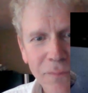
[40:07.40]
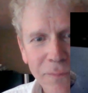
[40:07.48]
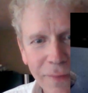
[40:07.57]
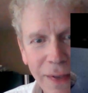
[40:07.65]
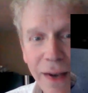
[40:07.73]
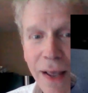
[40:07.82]

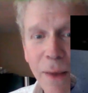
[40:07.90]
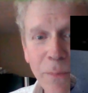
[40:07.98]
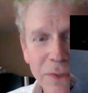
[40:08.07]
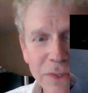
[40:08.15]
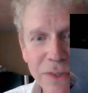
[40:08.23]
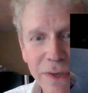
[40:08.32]
It
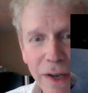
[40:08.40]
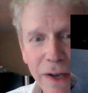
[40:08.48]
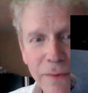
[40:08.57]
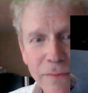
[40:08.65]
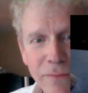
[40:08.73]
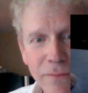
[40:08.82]
happens,
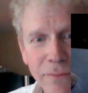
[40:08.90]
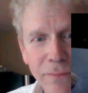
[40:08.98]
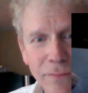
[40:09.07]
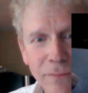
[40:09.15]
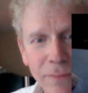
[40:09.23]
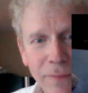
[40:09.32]
yeah.
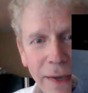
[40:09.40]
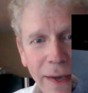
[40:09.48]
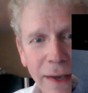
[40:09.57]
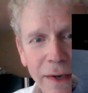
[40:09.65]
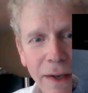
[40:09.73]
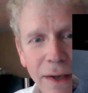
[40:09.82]

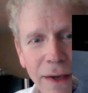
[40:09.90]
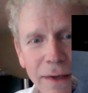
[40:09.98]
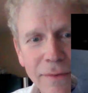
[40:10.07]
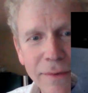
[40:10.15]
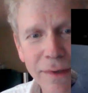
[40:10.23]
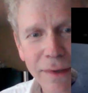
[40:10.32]
And uh,
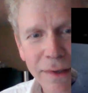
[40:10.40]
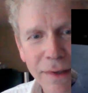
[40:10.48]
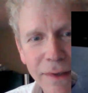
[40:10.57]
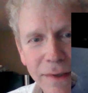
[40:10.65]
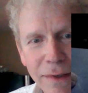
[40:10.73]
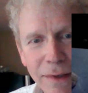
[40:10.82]

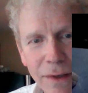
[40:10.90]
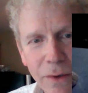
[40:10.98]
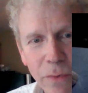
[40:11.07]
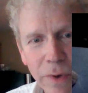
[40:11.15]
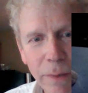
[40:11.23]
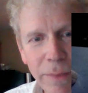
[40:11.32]

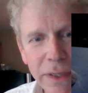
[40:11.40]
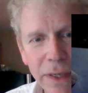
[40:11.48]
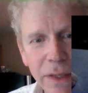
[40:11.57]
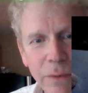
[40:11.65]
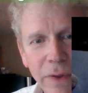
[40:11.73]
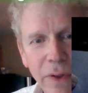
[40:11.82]
we're going to be
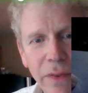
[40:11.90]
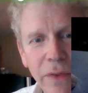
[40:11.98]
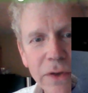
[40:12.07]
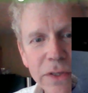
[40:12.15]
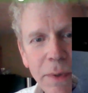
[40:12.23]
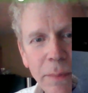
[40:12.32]
dealing with
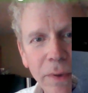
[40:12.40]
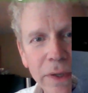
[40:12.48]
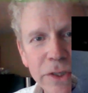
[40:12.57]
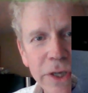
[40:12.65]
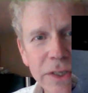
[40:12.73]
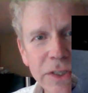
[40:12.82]
those people
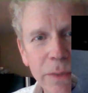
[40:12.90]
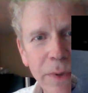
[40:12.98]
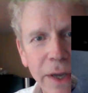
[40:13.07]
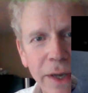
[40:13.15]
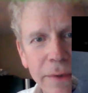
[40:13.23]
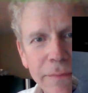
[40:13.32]
in just a
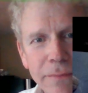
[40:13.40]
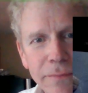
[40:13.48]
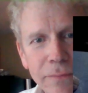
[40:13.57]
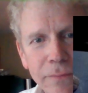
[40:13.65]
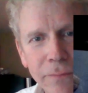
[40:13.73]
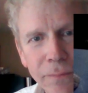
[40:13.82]
bit.
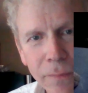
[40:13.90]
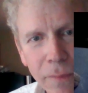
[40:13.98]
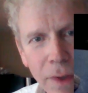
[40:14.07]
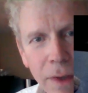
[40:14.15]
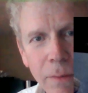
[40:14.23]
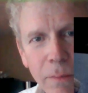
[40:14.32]

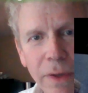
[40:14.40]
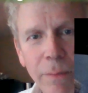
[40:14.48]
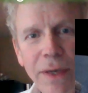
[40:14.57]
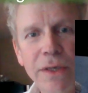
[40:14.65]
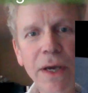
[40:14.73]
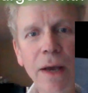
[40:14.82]
In the
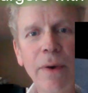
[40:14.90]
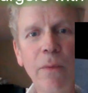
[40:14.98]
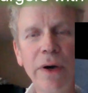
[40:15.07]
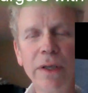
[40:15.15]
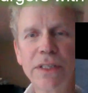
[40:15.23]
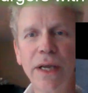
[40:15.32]
meantime, I
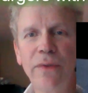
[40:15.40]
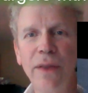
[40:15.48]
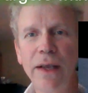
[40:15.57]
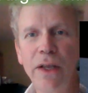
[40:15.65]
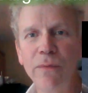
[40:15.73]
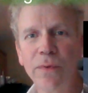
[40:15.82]
want to say
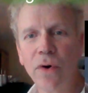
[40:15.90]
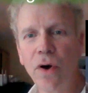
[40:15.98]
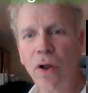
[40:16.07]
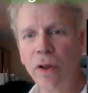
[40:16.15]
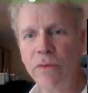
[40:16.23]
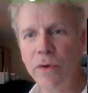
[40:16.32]
thank you for
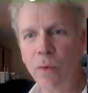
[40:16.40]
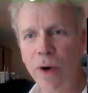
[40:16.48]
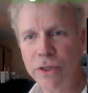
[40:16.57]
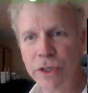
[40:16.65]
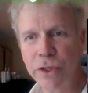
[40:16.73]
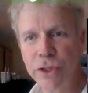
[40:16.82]
all of you
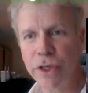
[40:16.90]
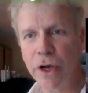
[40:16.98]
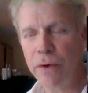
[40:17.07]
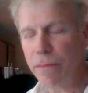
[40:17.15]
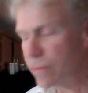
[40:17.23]
watching the show.